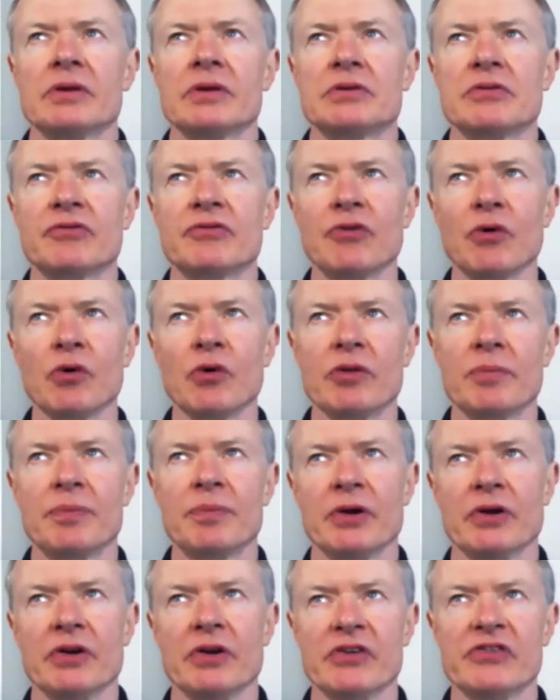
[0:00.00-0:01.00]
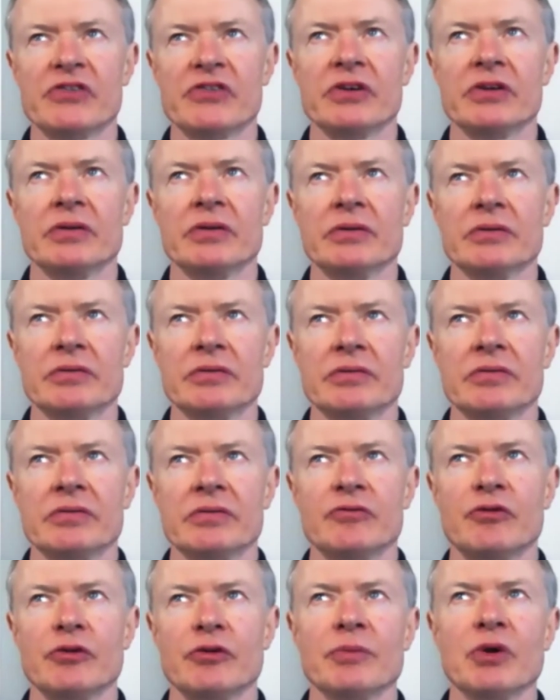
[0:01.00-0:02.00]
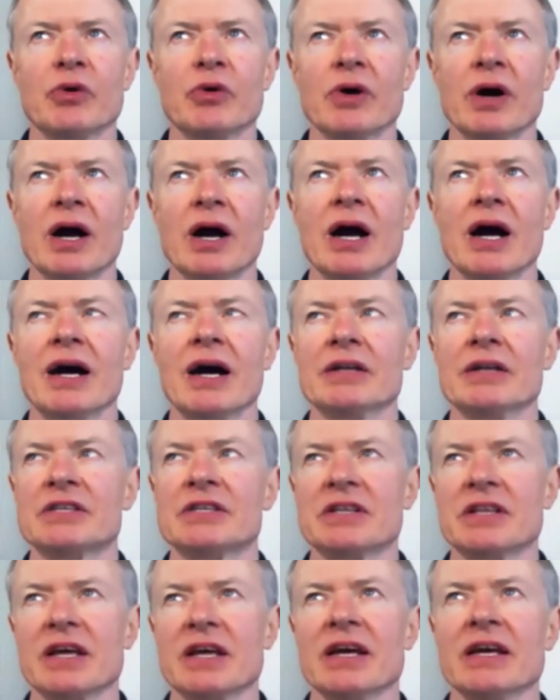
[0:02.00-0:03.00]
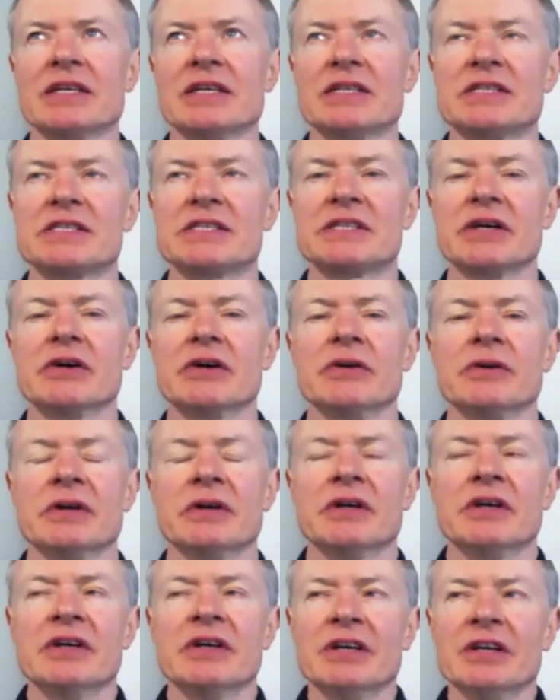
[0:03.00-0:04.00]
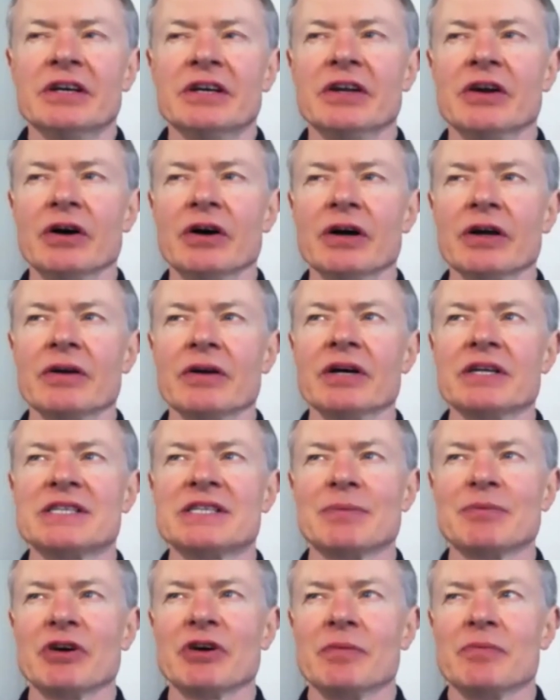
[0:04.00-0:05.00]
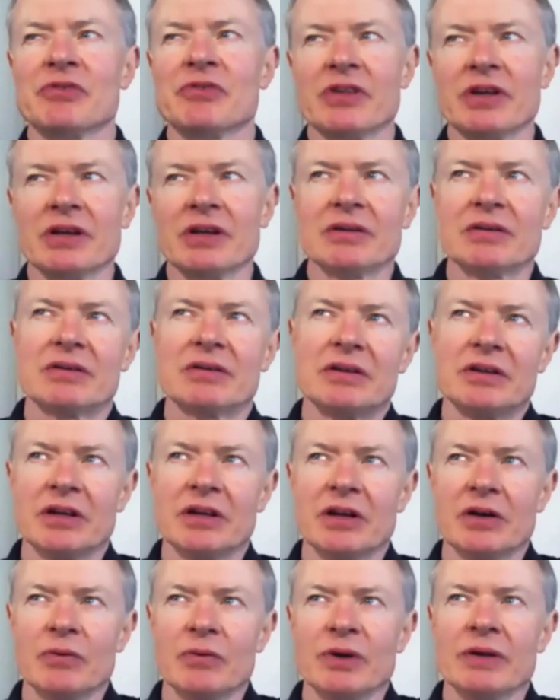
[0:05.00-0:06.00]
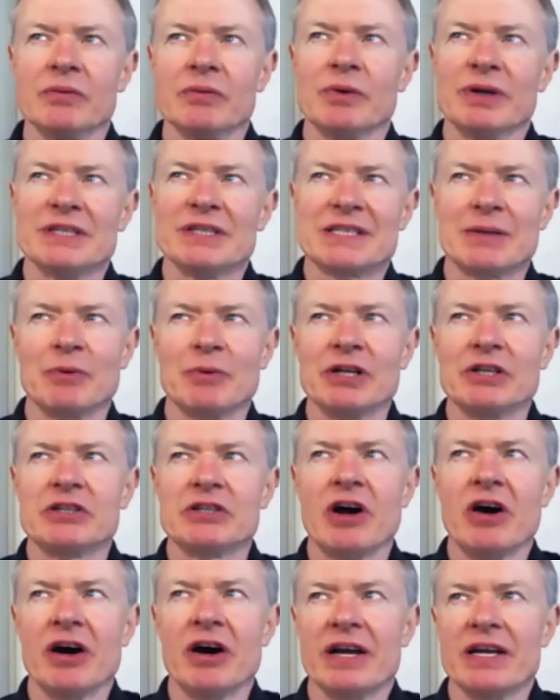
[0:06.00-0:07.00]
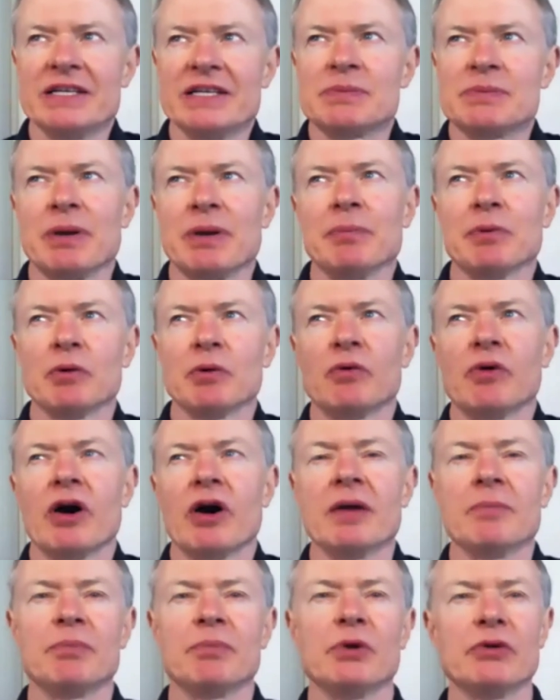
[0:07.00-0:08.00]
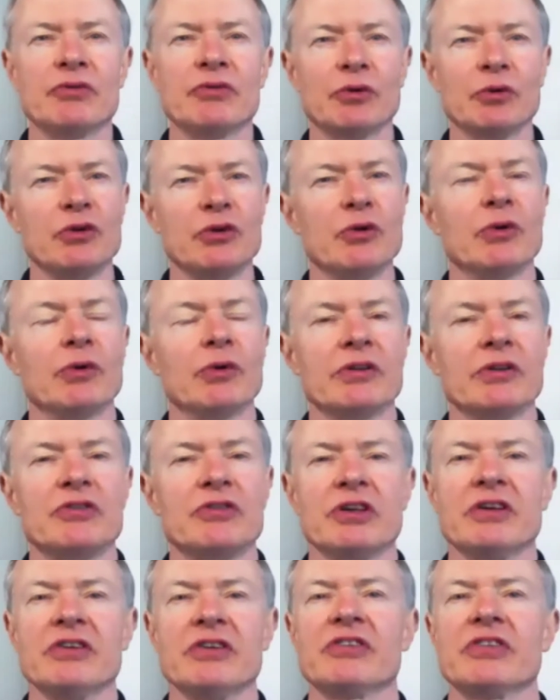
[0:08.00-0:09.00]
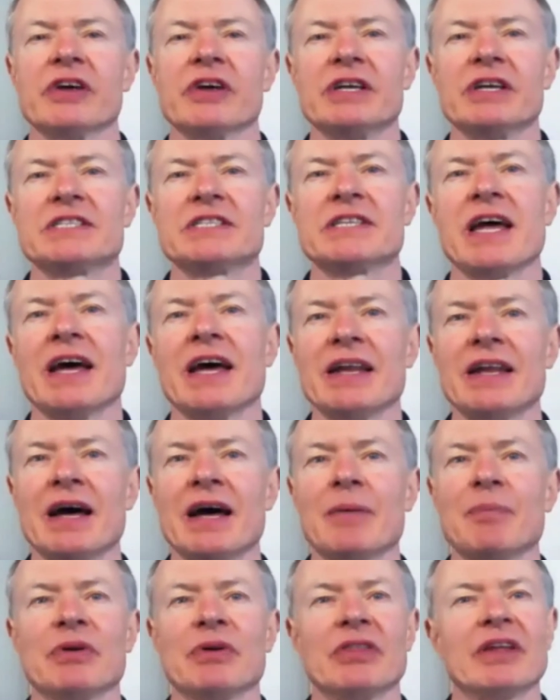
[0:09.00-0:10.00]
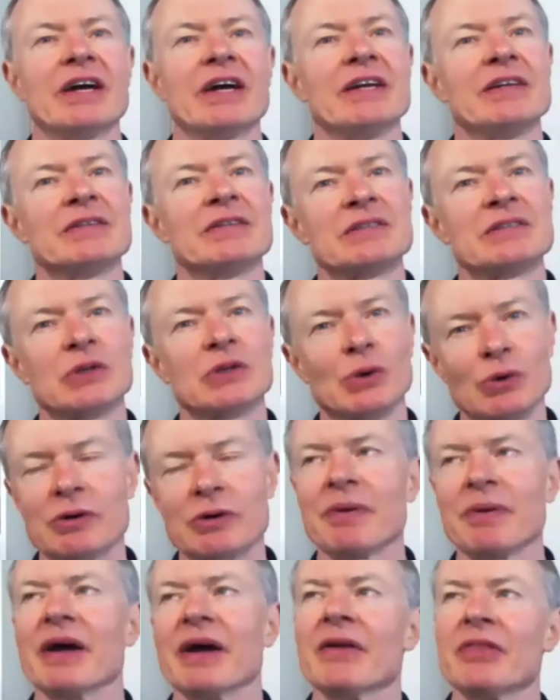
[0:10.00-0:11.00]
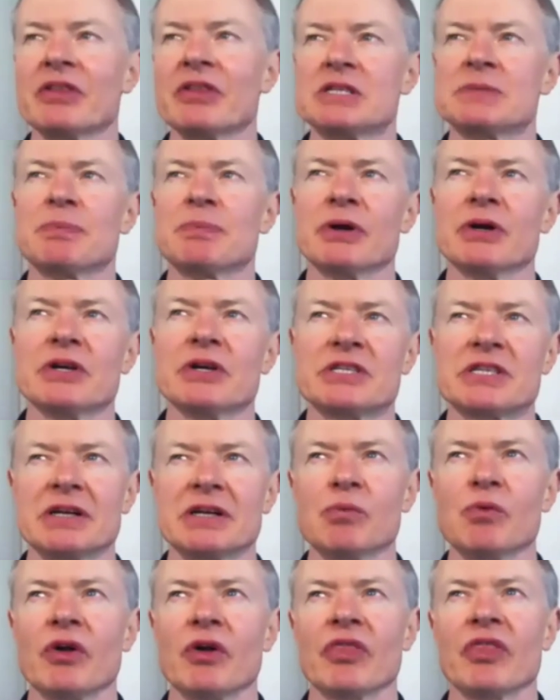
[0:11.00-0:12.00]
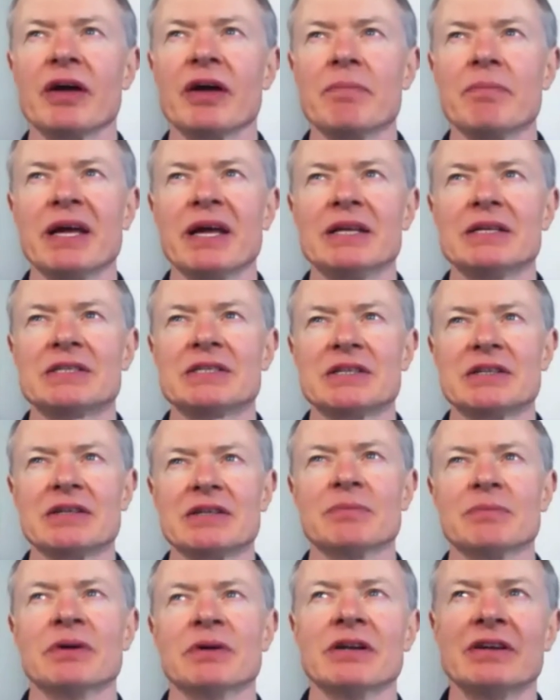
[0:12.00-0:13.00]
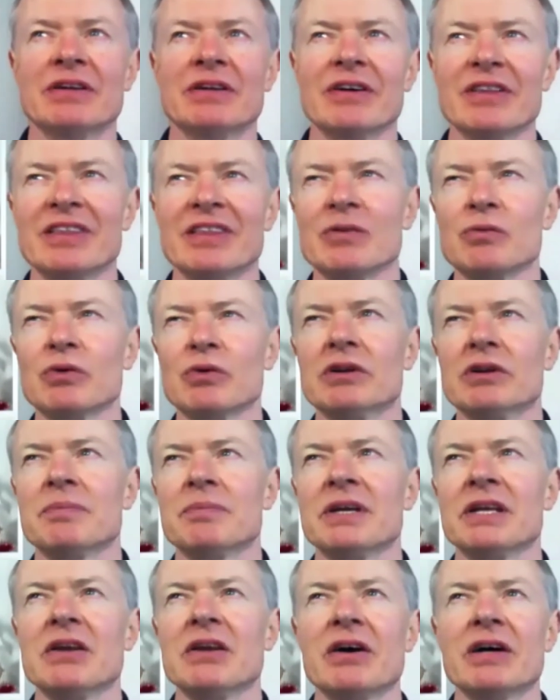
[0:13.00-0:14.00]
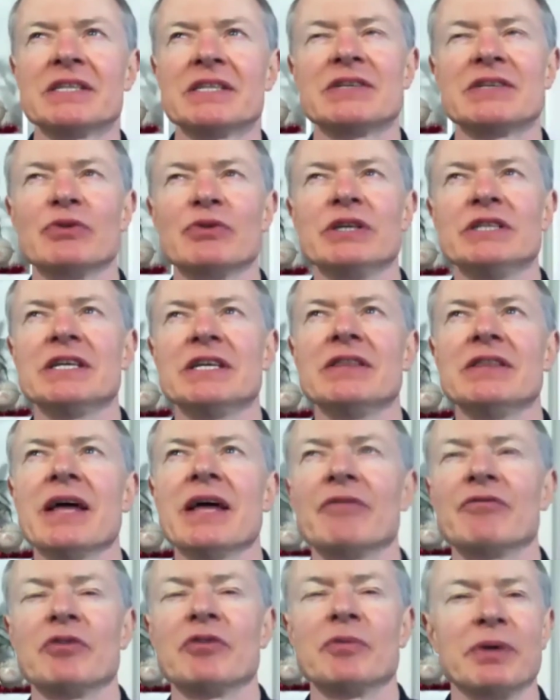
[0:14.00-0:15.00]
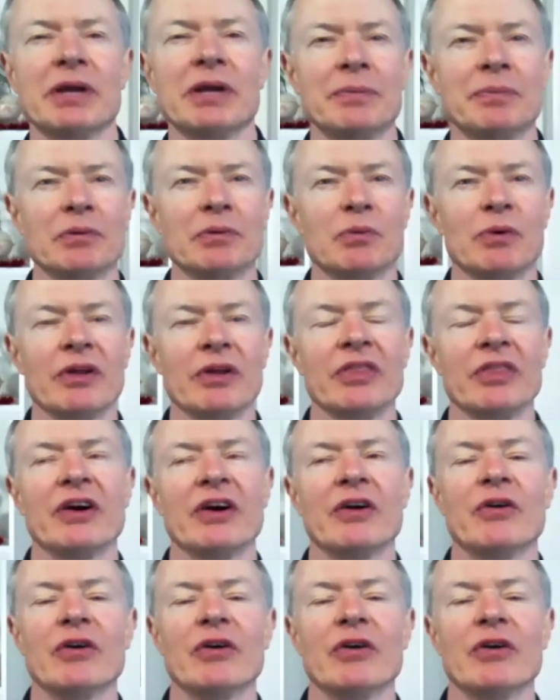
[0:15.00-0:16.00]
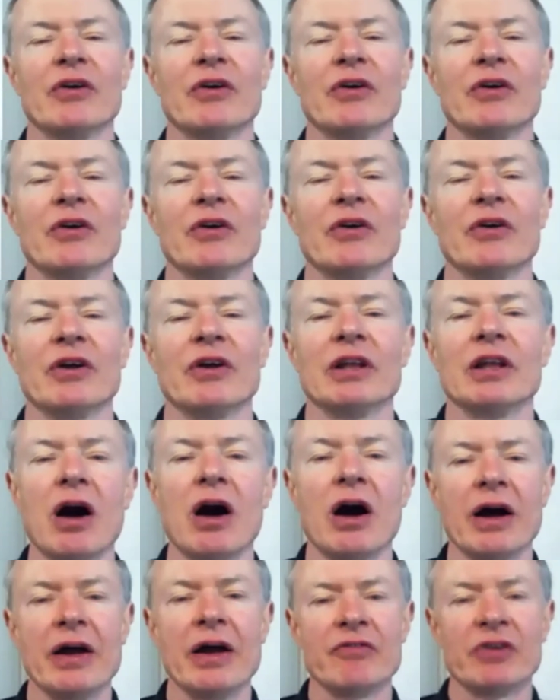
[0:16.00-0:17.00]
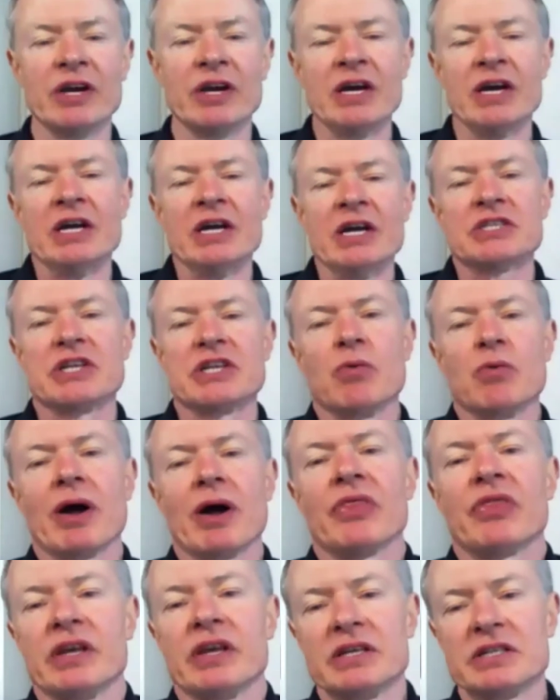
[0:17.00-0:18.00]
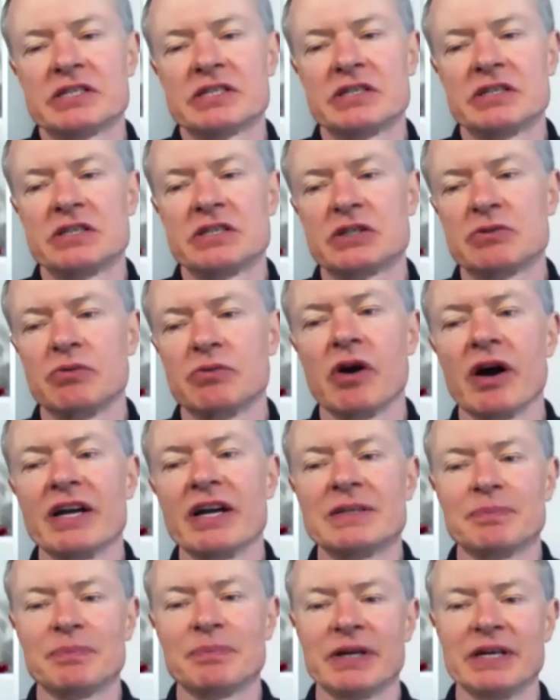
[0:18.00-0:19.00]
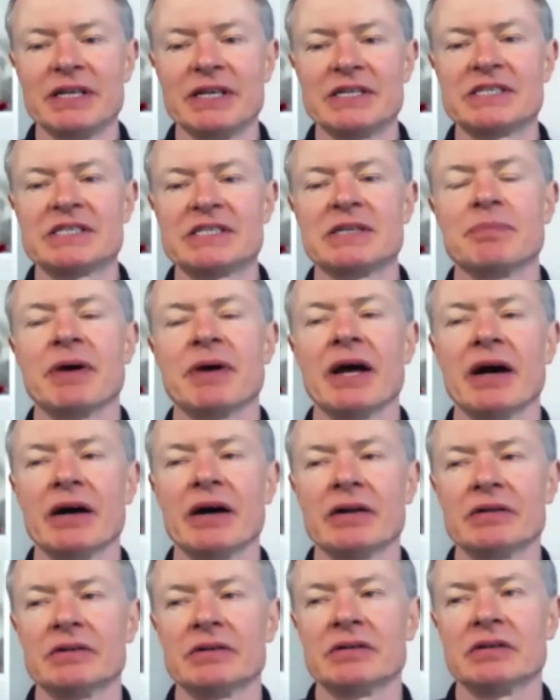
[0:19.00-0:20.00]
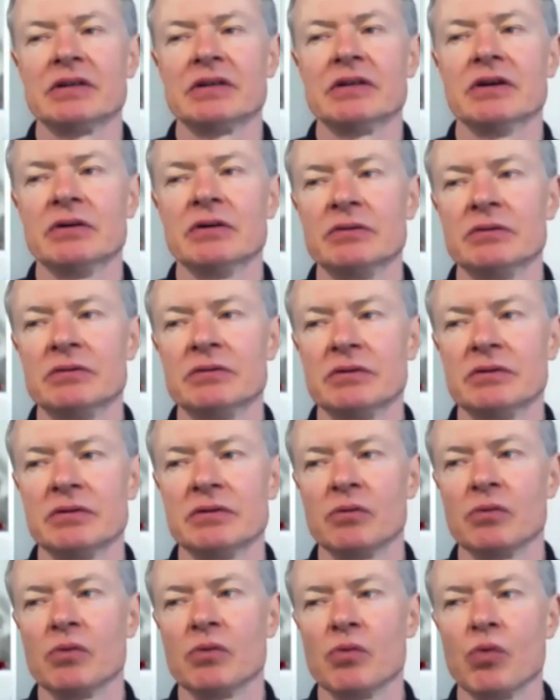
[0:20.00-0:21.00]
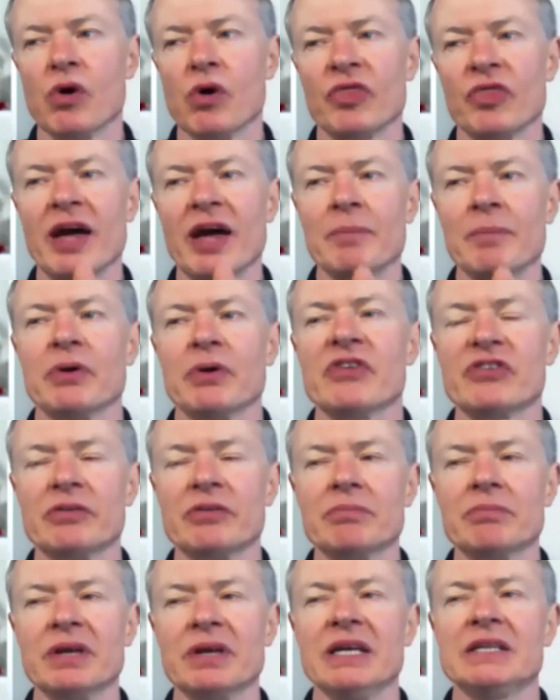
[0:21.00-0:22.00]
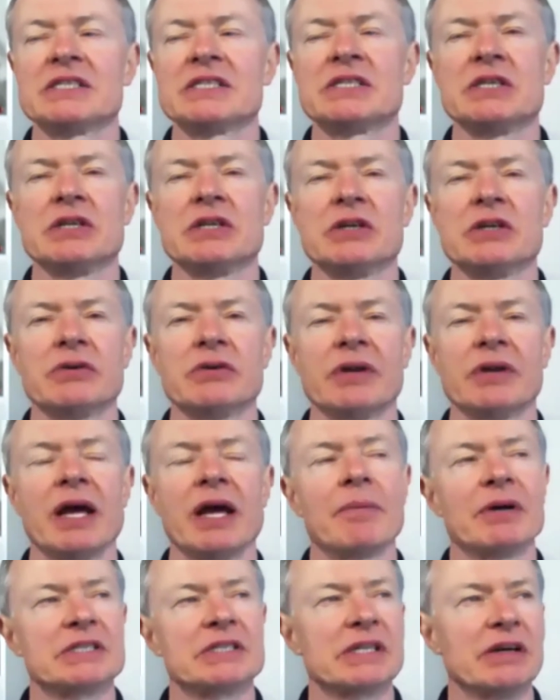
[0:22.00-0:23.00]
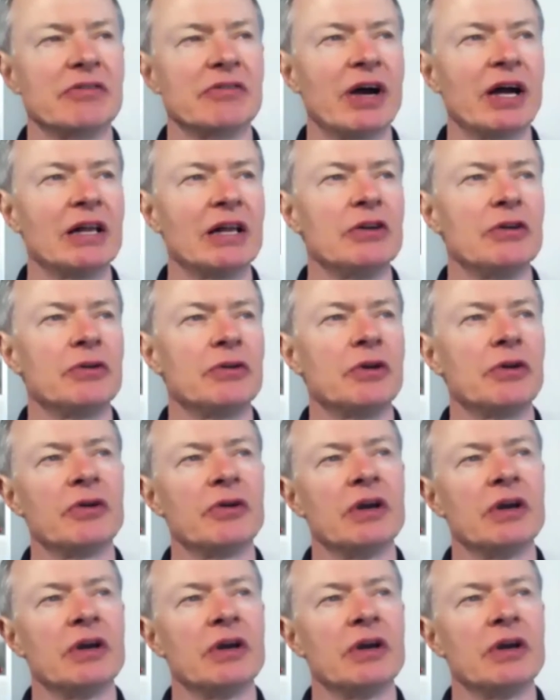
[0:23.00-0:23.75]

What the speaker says: for the person from your heart to theirs. So, you know, I sometimes think, you know, when someone dies, people write beautiful eulogies. They stand up and they talk about this person and what they meant to them. And I think, wouldn't it be nice if we did that for people when they're alive? So one thing is to just write a piece about, you know, what that person means to you and how much they value you.